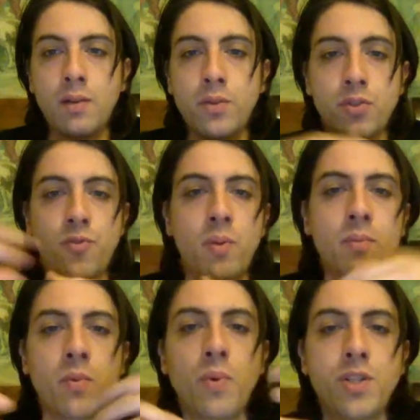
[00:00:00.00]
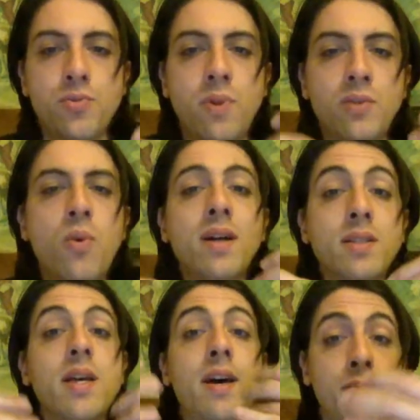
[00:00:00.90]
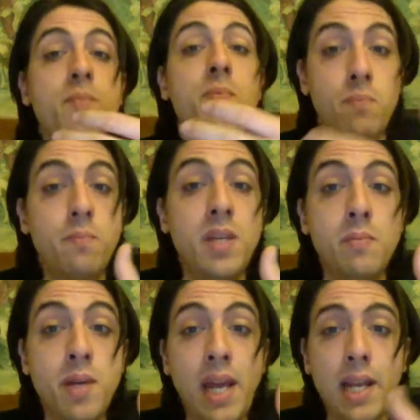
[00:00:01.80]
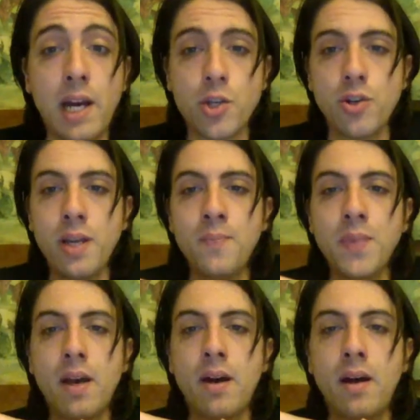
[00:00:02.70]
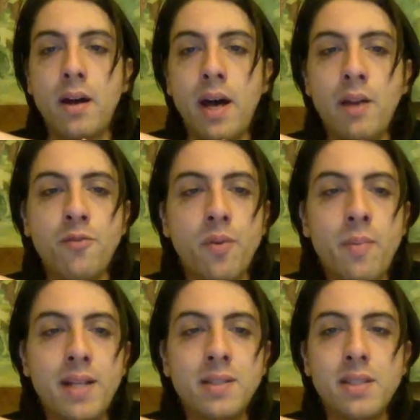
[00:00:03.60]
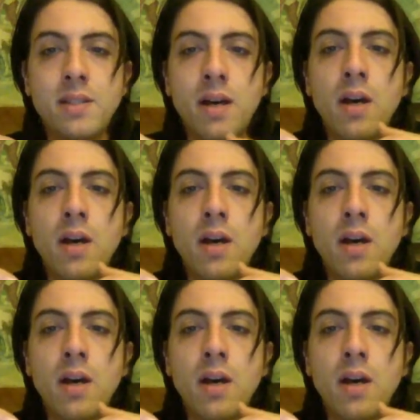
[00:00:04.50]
those from which red wines have been made, actually, unfermented